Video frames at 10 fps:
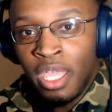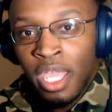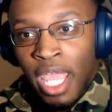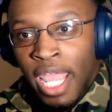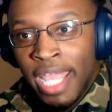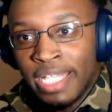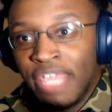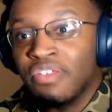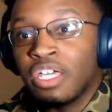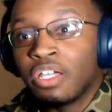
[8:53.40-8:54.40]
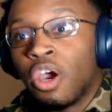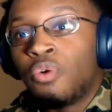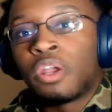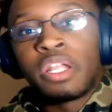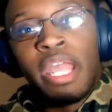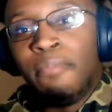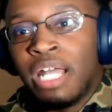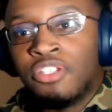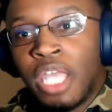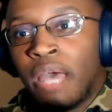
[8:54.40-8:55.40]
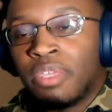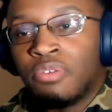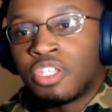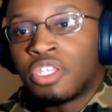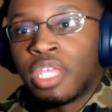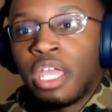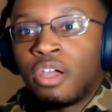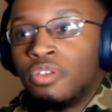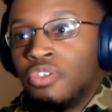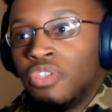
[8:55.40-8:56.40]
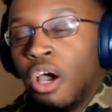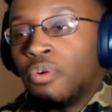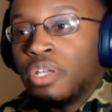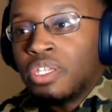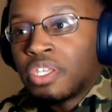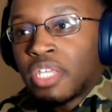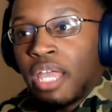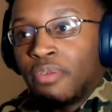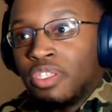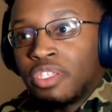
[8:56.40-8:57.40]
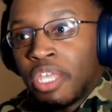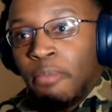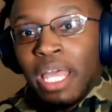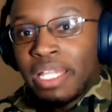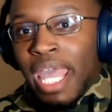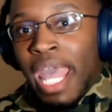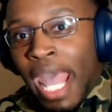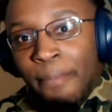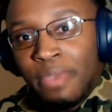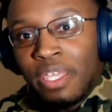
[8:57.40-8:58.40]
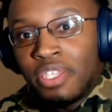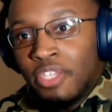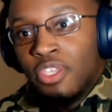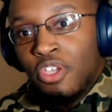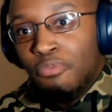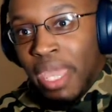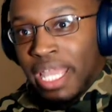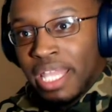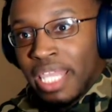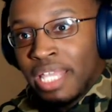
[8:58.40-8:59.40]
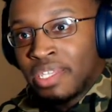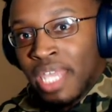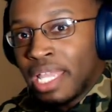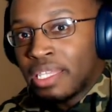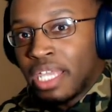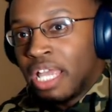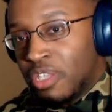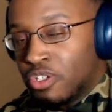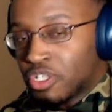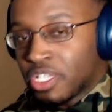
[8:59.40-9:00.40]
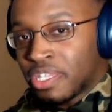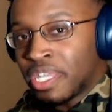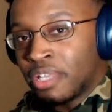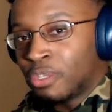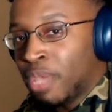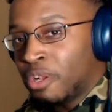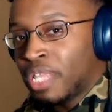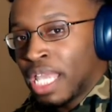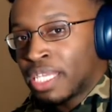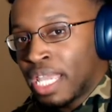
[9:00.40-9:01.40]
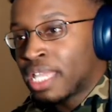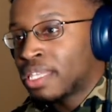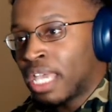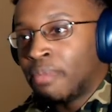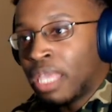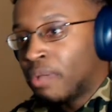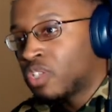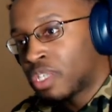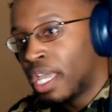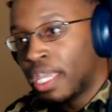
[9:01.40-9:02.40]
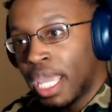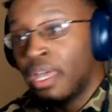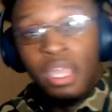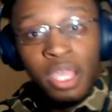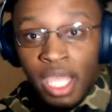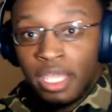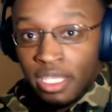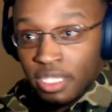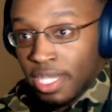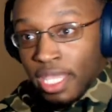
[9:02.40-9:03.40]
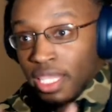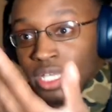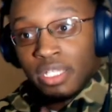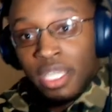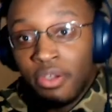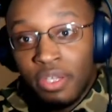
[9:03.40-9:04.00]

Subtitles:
And even a coworker at my job, he was just like, oh, you know, and it's just like when something like that happens and you make it that second time, it usually sounds better that second time. And I'm just like, yeah. And it's like, look, it was